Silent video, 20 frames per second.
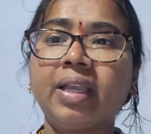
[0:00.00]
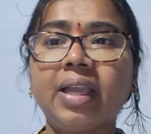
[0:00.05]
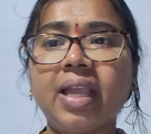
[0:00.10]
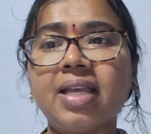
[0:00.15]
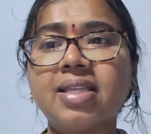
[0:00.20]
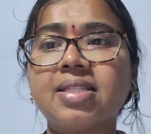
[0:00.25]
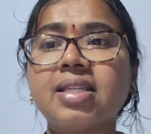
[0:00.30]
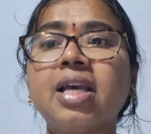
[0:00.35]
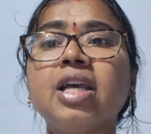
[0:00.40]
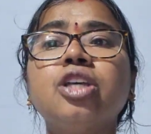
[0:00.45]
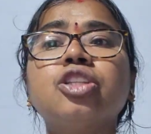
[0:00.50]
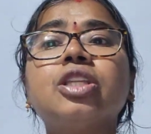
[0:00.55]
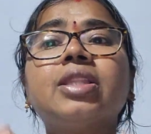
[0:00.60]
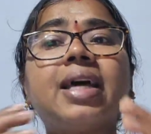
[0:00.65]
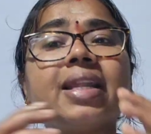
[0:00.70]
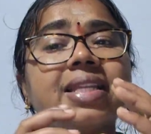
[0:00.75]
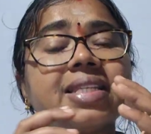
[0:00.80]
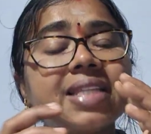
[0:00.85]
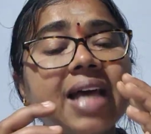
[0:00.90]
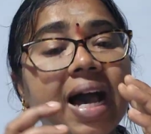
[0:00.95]
Yes, so
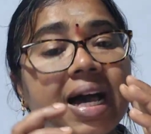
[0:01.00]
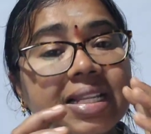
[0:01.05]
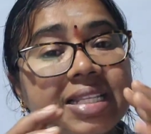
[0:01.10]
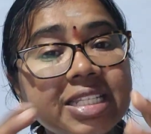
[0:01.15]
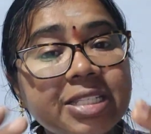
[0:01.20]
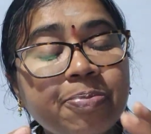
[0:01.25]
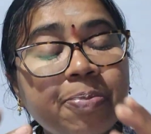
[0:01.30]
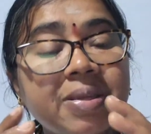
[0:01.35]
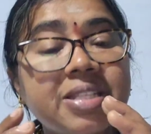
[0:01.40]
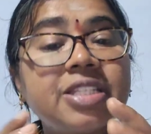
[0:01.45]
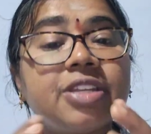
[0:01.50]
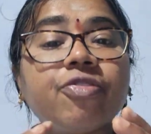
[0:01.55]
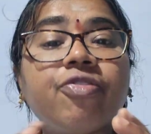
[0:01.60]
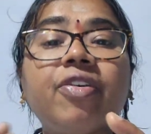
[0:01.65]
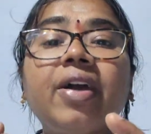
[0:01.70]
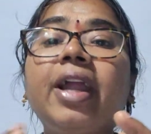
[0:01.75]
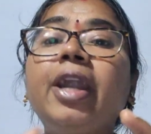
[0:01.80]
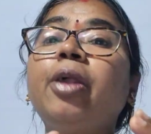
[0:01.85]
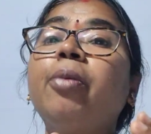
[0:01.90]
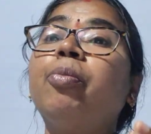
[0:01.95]
that is
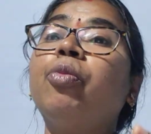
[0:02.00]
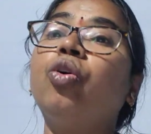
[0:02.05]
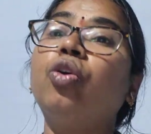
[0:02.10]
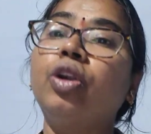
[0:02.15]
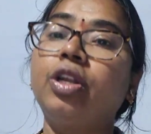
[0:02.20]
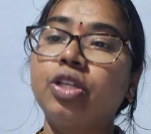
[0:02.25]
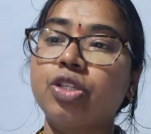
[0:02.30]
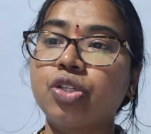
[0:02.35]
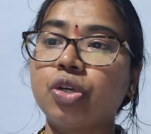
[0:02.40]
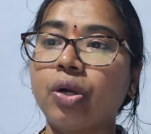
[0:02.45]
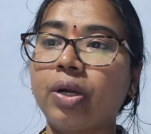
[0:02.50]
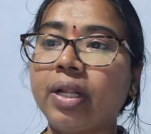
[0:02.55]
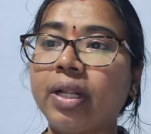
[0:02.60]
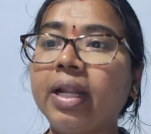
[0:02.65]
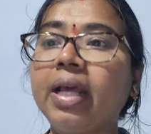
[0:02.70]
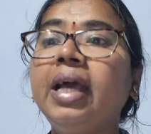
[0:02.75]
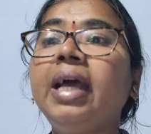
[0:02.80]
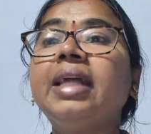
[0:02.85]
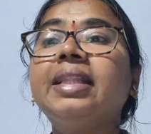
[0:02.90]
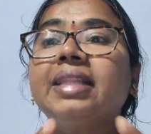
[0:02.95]
unspecified mood
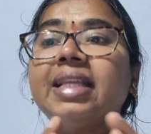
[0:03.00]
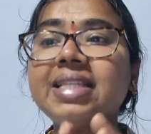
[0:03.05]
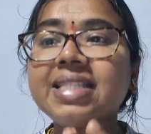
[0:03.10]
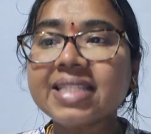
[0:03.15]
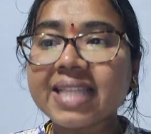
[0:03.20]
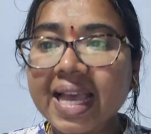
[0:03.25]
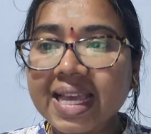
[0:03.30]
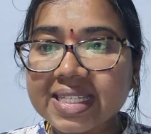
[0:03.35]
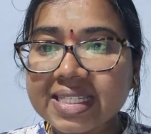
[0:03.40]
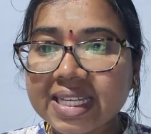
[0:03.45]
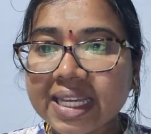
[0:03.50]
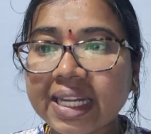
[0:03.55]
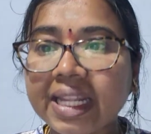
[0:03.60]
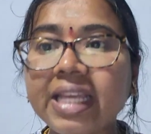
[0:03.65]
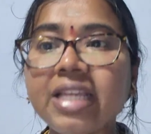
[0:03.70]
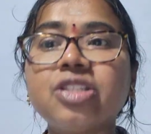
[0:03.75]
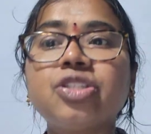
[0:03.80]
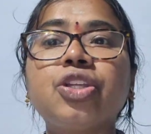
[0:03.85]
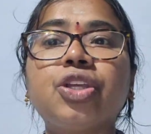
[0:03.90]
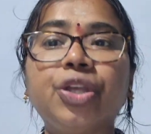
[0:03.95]
disorder. This category
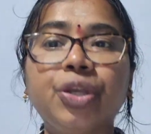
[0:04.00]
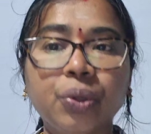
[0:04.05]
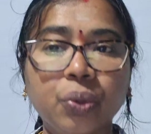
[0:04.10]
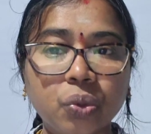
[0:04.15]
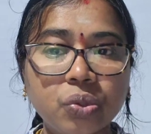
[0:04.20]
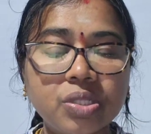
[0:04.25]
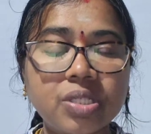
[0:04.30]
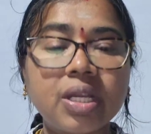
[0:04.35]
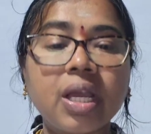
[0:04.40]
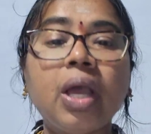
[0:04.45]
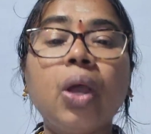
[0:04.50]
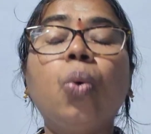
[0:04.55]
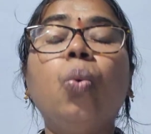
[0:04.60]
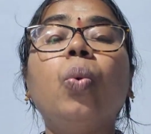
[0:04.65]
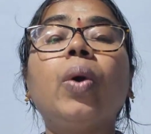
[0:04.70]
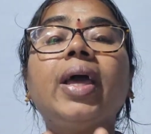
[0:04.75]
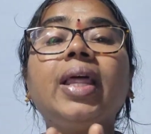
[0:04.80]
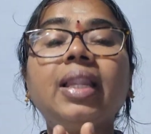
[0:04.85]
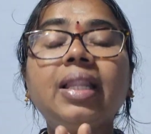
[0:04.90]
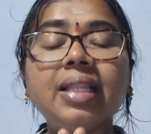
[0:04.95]
is used
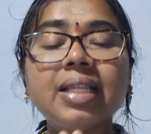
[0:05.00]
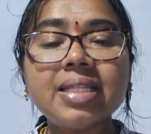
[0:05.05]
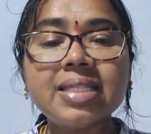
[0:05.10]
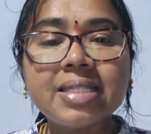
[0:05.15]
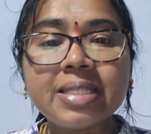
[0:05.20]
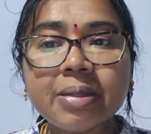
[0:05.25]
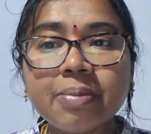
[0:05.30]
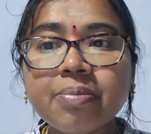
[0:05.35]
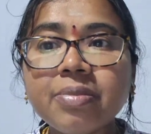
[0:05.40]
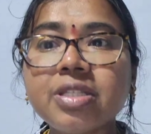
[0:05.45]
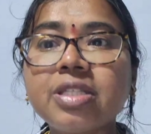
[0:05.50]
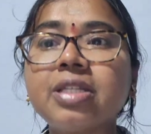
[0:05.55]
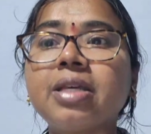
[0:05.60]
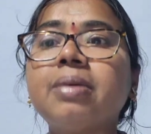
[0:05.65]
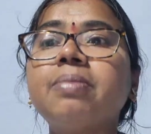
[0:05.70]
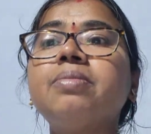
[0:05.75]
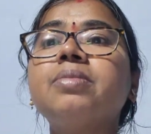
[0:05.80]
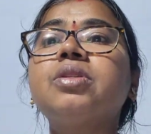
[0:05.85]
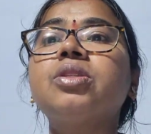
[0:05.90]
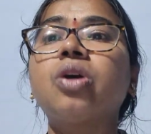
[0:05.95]
when the
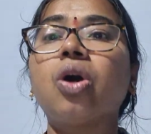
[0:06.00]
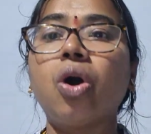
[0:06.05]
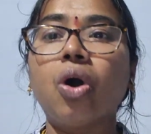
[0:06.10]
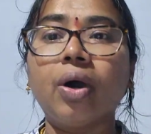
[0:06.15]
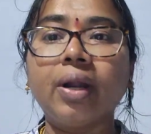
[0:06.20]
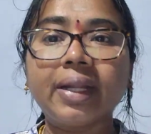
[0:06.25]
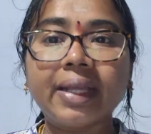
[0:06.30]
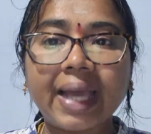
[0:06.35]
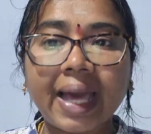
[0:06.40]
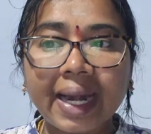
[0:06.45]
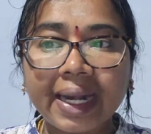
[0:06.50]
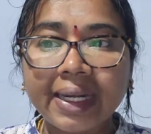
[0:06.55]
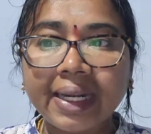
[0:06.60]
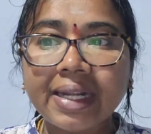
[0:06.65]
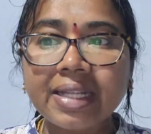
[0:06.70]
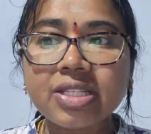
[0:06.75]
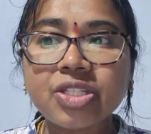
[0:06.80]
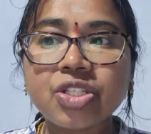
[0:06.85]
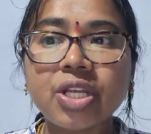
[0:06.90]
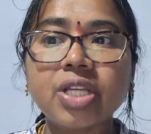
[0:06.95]
symptoms or
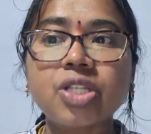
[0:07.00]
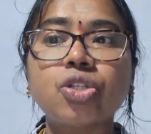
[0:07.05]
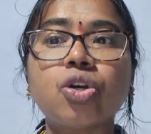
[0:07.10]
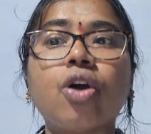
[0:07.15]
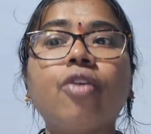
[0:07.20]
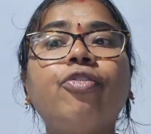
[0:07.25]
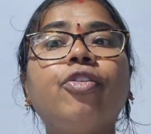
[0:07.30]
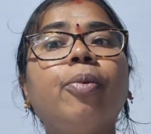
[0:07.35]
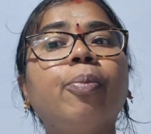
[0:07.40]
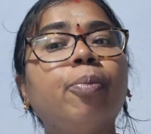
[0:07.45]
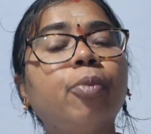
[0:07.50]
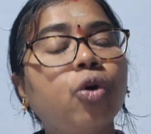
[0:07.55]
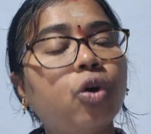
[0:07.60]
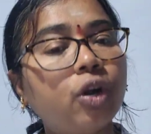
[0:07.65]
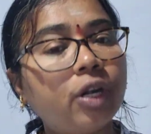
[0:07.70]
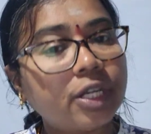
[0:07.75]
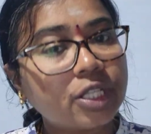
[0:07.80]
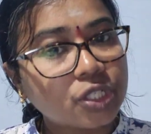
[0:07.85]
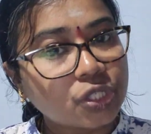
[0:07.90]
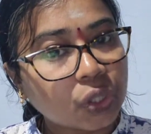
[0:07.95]
characteristics of a
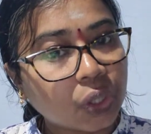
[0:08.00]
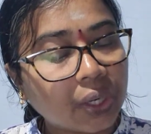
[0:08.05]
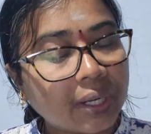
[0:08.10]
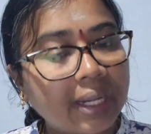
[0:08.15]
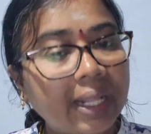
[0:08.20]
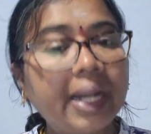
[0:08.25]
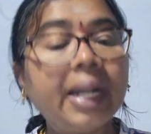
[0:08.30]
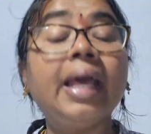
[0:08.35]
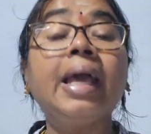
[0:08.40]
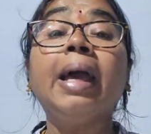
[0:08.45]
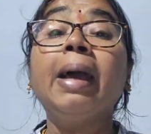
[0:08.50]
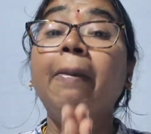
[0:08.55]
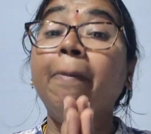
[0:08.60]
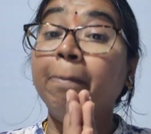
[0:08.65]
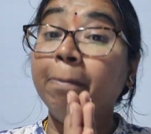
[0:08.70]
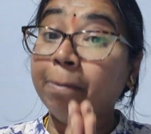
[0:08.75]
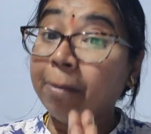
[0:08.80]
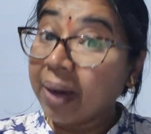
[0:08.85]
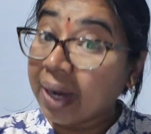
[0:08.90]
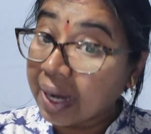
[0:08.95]
mood disorder,
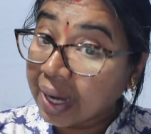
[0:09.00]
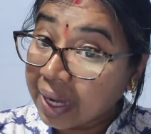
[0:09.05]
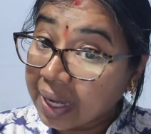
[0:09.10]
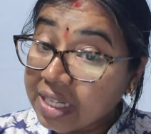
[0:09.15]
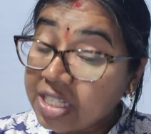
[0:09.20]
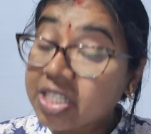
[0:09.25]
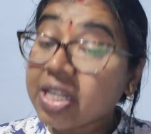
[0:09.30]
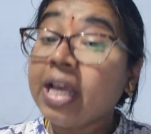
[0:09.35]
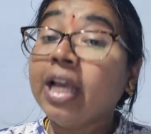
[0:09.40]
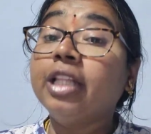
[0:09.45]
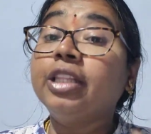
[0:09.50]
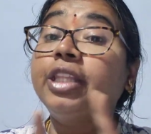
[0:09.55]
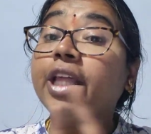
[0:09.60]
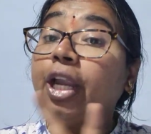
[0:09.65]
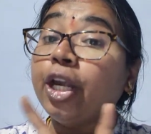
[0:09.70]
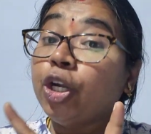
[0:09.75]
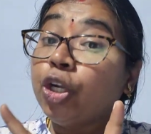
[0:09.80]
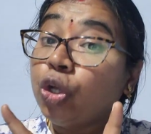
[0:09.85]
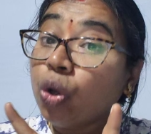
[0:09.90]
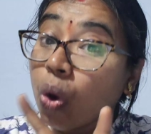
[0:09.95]
but
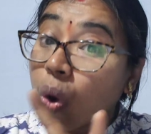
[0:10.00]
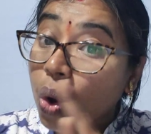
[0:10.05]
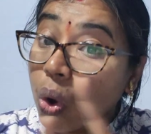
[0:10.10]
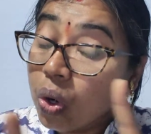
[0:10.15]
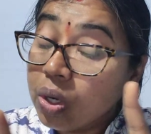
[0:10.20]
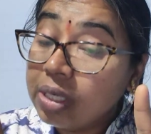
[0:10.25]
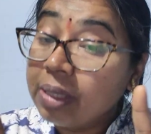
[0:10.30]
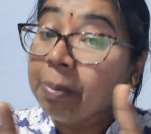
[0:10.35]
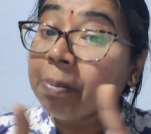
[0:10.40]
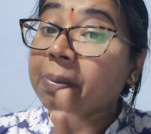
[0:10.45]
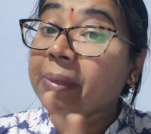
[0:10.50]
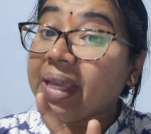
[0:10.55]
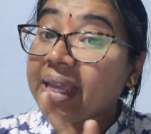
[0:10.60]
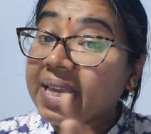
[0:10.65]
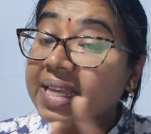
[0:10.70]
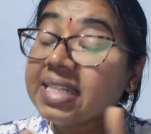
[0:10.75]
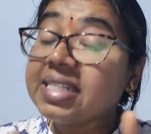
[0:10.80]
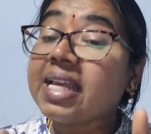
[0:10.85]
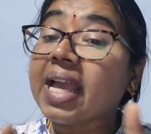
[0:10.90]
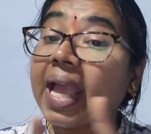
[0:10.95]
they don't
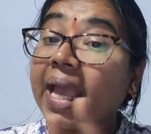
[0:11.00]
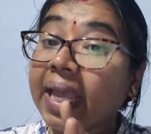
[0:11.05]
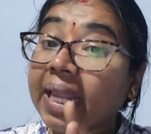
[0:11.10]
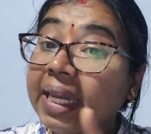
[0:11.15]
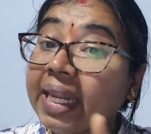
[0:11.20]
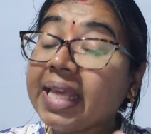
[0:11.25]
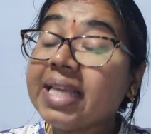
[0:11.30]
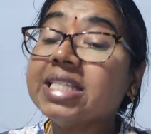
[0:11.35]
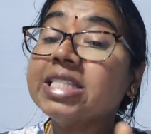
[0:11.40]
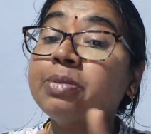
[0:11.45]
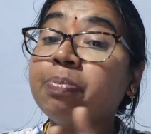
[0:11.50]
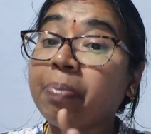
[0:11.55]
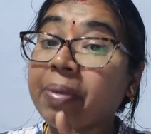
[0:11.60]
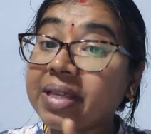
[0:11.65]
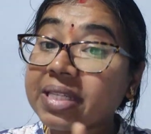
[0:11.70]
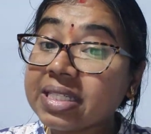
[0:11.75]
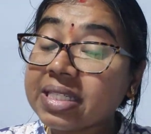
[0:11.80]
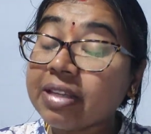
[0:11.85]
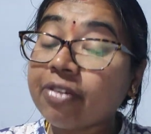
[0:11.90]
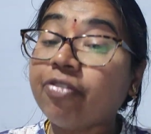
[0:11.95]
meet any
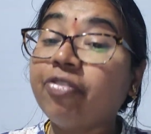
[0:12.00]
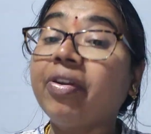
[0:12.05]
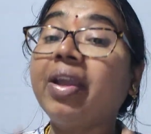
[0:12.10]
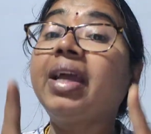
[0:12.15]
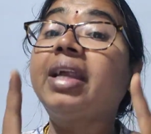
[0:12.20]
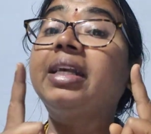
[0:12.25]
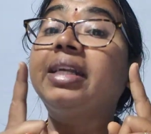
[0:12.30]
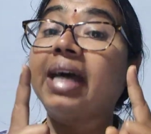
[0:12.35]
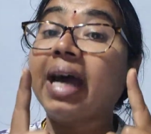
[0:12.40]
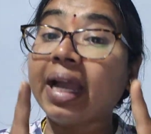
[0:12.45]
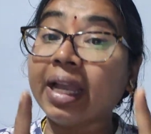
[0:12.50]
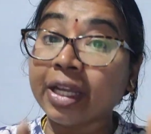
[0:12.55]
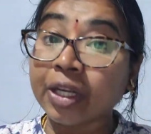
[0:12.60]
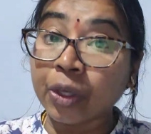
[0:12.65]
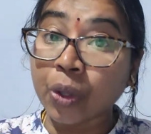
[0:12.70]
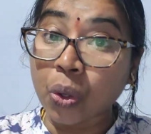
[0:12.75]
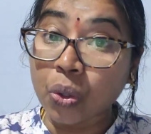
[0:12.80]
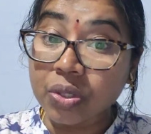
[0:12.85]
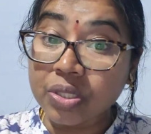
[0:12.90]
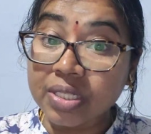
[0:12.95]
specific
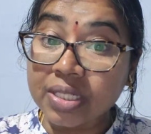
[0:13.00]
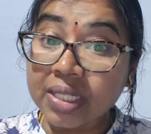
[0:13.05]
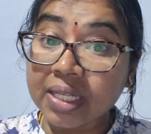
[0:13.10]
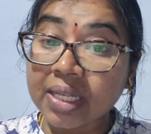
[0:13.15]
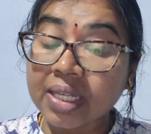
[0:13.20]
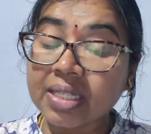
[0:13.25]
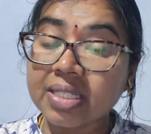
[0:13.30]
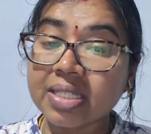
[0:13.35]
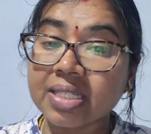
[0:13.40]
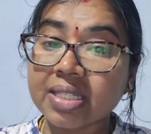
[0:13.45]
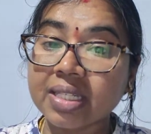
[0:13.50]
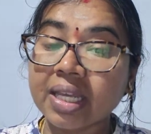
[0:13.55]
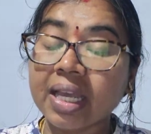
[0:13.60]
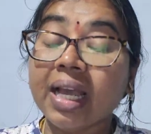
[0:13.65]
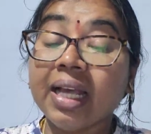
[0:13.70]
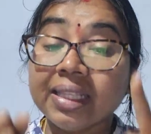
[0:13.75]
diagnosis.